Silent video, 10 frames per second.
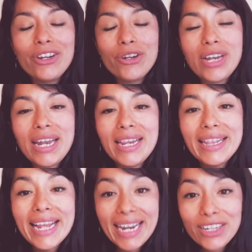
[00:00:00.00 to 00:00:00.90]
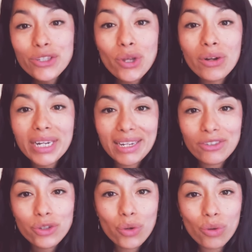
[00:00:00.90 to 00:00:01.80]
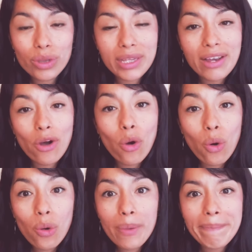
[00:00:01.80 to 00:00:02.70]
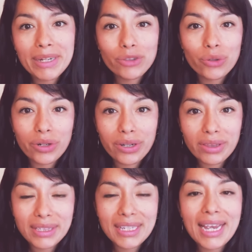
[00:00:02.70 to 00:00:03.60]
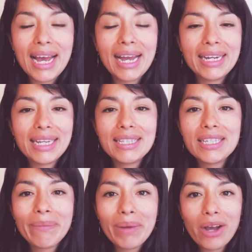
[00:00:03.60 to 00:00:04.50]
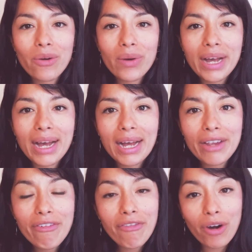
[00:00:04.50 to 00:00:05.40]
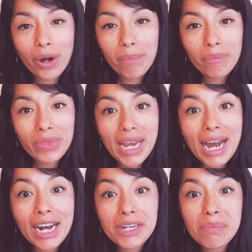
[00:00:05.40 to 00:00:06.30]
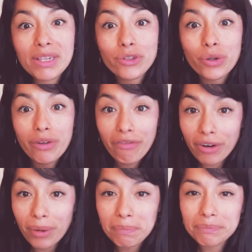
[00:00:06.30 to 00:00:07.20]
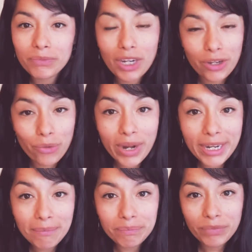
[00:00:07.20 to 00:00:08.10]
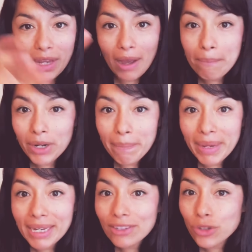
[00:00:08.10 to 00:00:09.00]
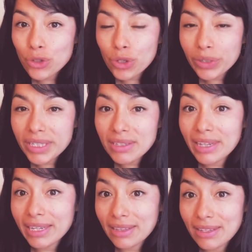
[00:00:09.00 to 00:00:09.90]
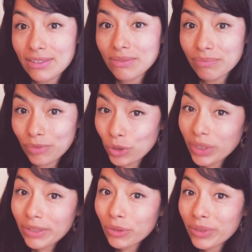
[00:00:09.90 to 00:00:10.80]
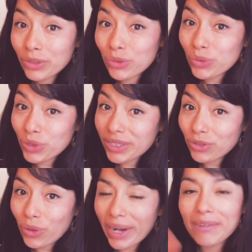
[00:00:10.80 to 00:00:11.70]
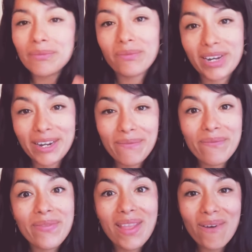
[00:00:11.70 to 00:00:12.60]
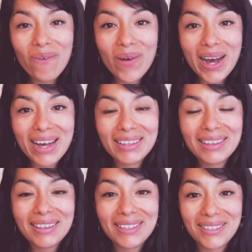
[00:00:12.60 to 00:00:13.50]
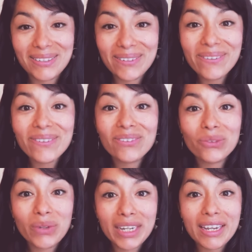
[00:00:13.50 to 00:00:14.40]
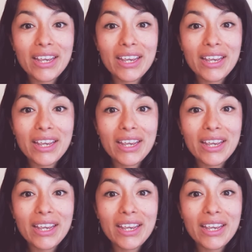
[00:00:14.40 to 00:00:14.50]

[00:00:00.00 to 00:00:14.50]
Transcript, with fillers: The next song it's called Old MacDonald and it's about a farm, animals on a farm. Are you ready? I'm gonna make noises like this. You can do it too. You can try. Ready? One, two, three.